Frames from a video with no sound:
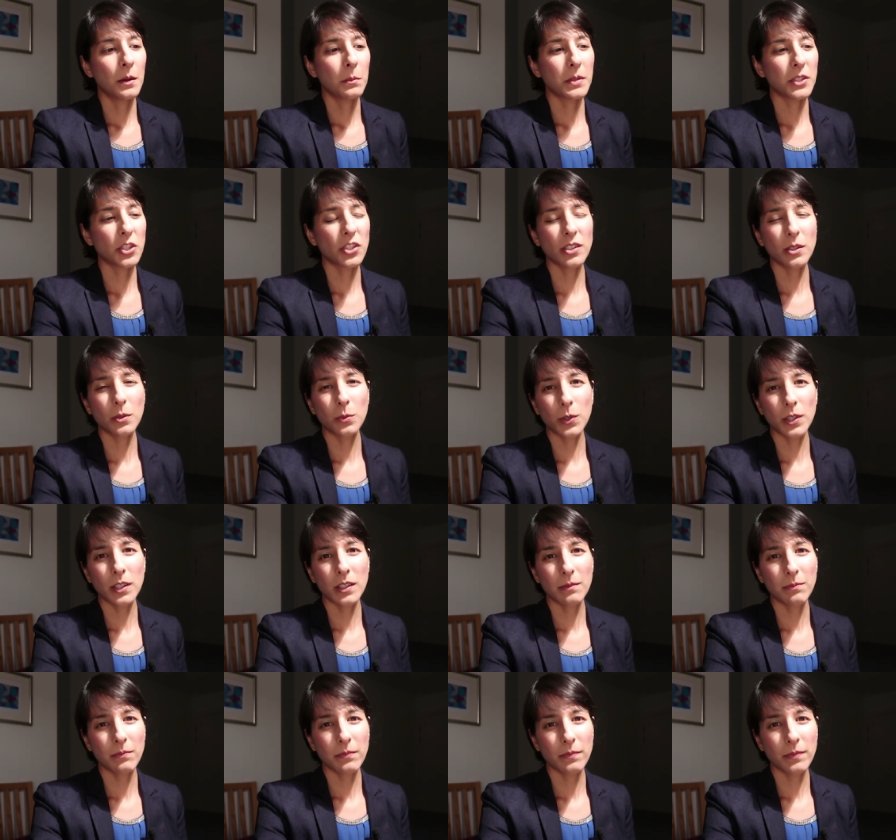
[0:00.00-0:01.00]
but you know
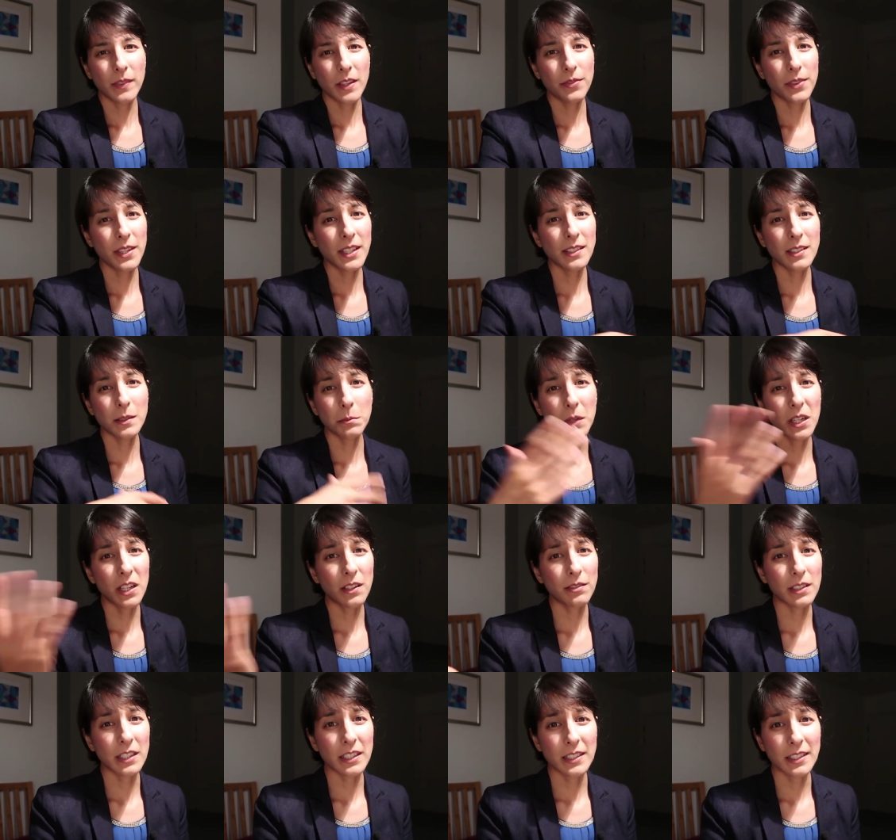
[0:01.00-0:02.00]
what? If things are
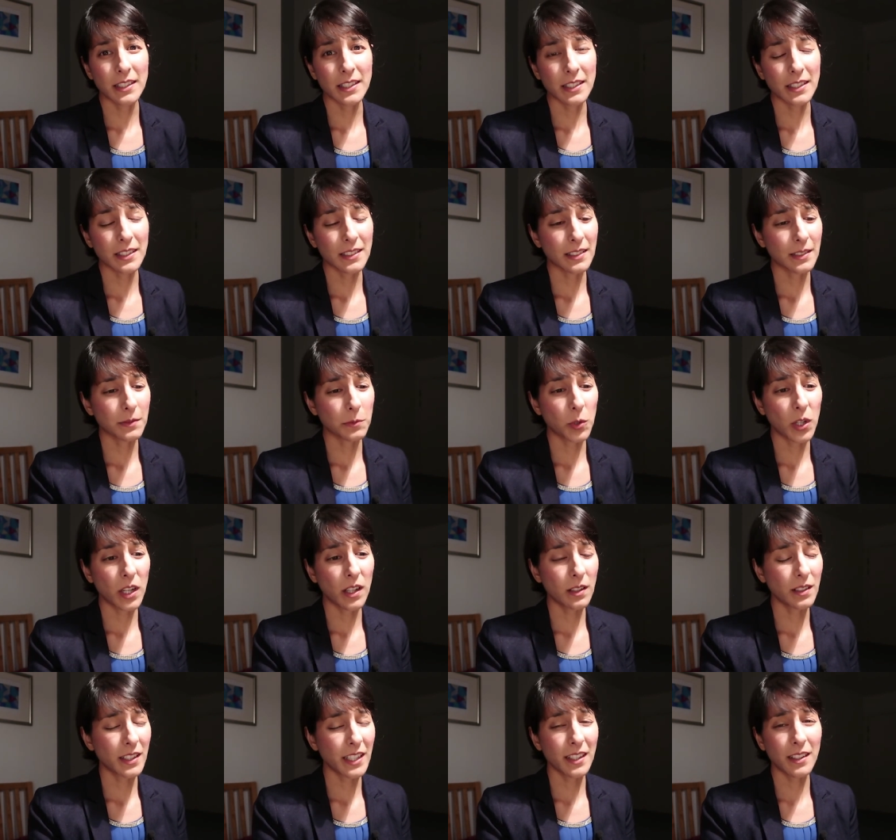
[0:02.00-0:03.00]
marvelous,
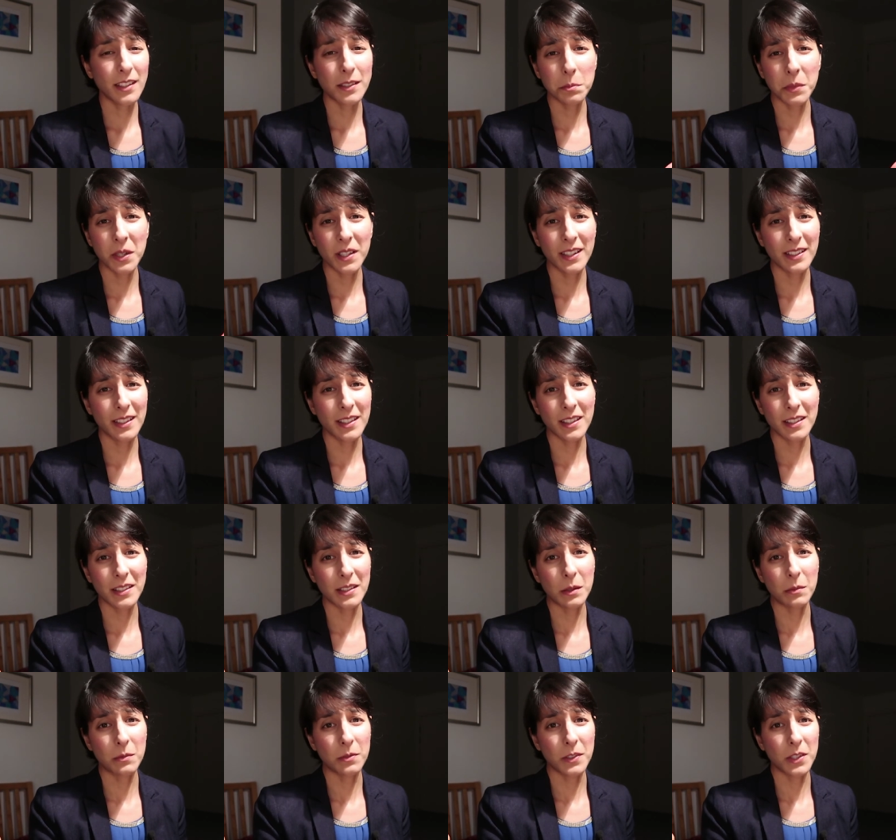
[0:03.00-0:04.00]
well, here's my other
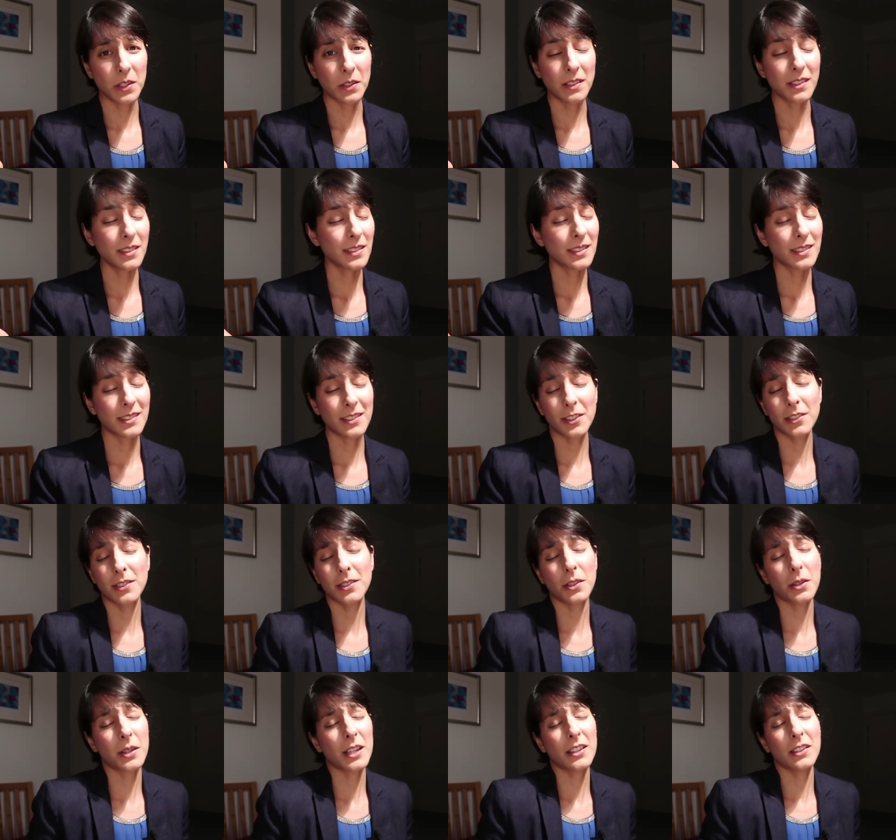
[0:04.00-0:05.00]
tip for you. Just just
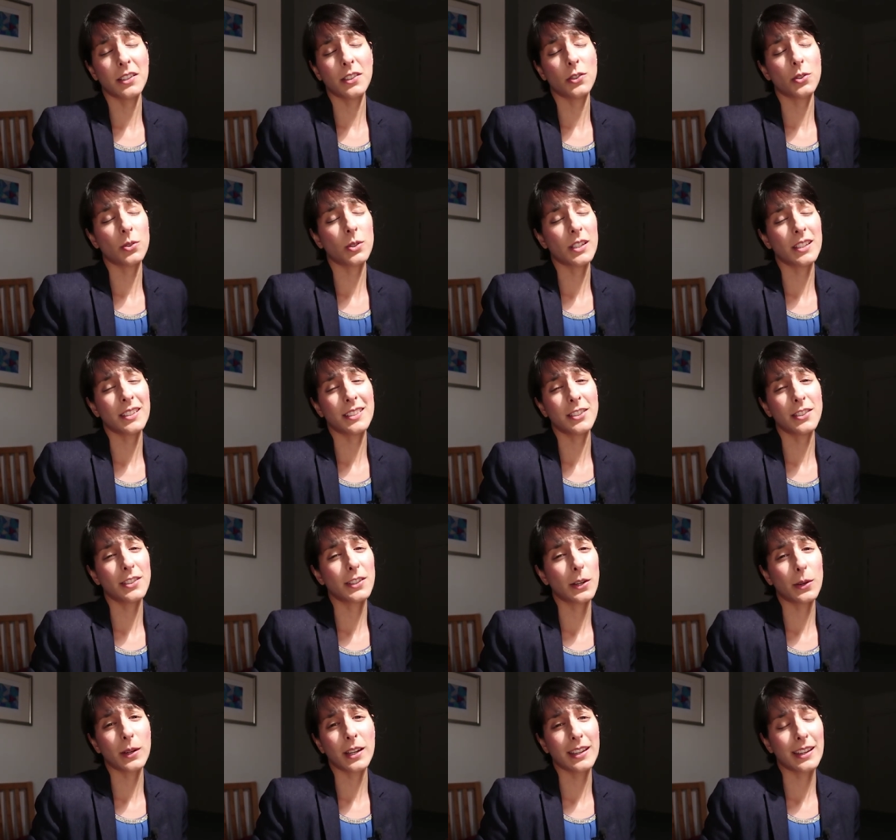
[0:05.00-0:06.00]
go out and enjoy it. Just
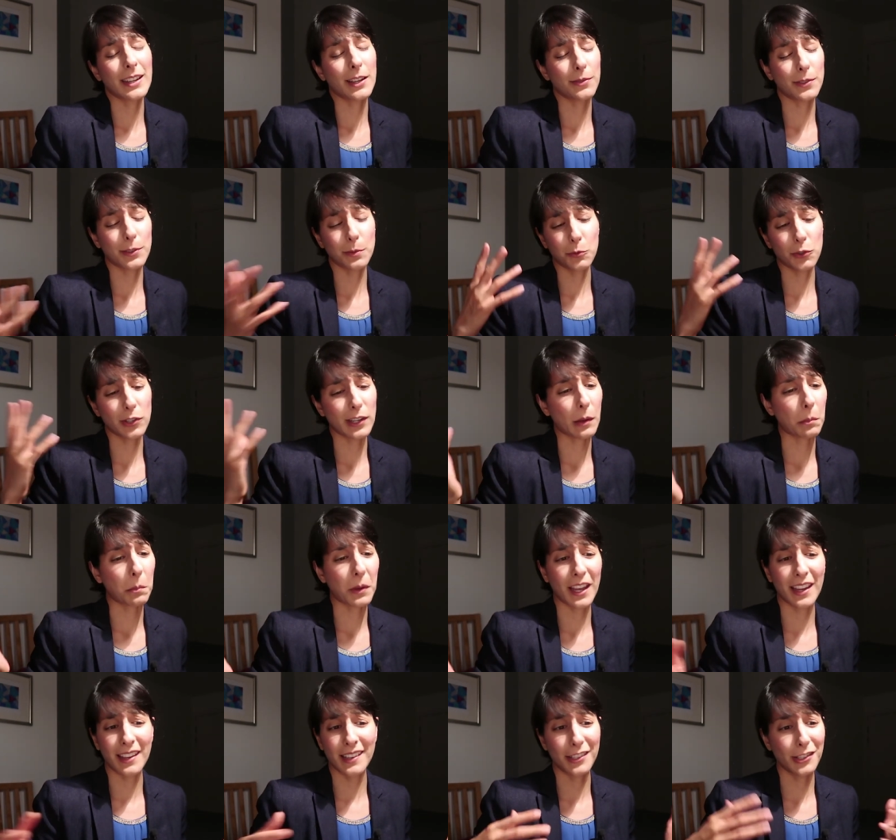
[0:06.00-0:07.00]
go out and have some
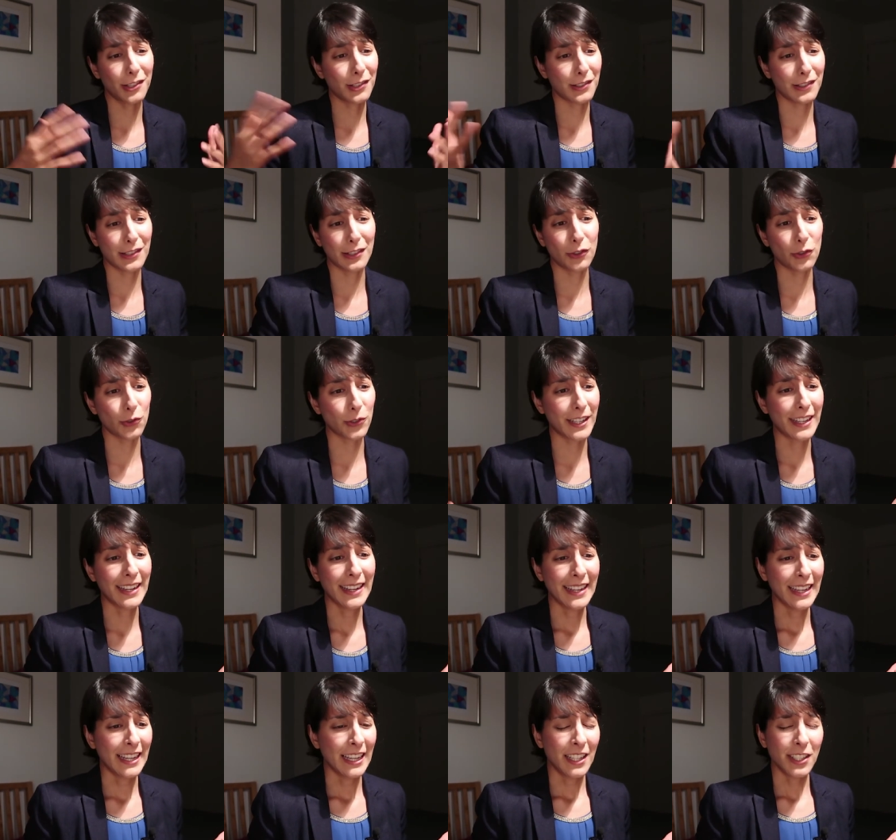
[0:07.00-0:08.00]
champagne and just enjoy.
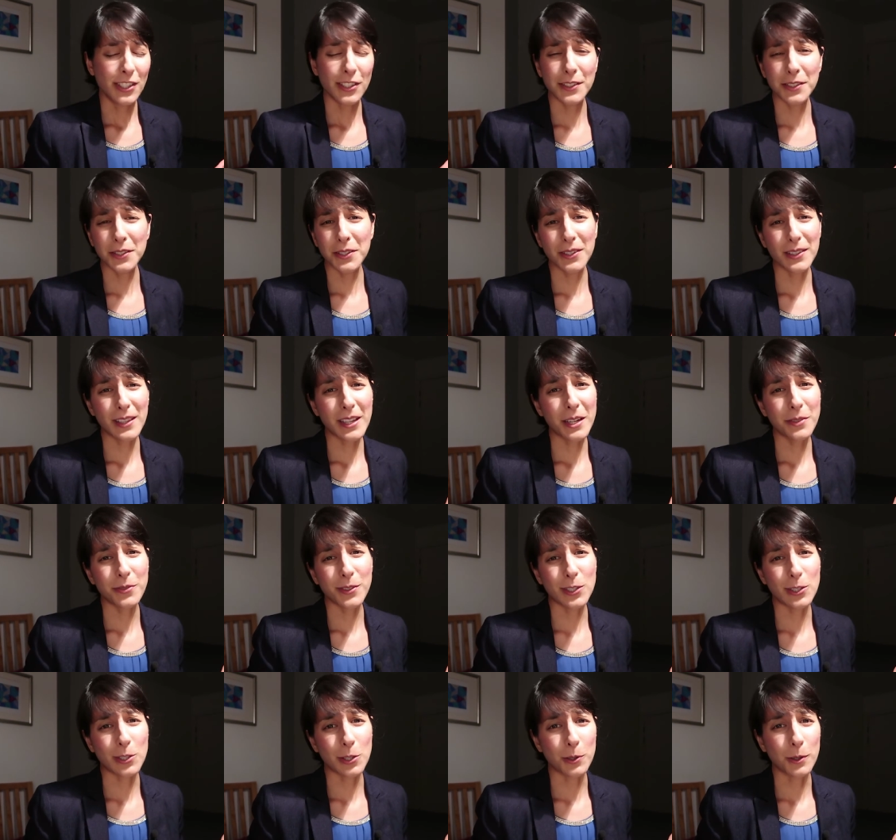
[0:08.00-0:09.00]
Do you know what? Life
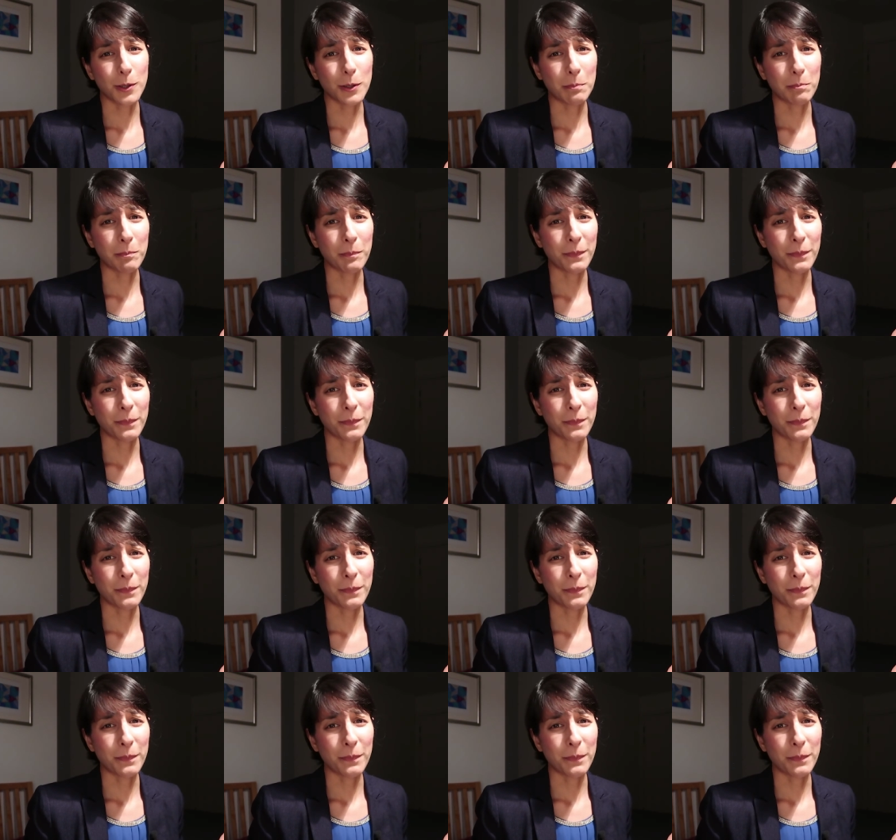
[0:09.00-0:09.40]
is short.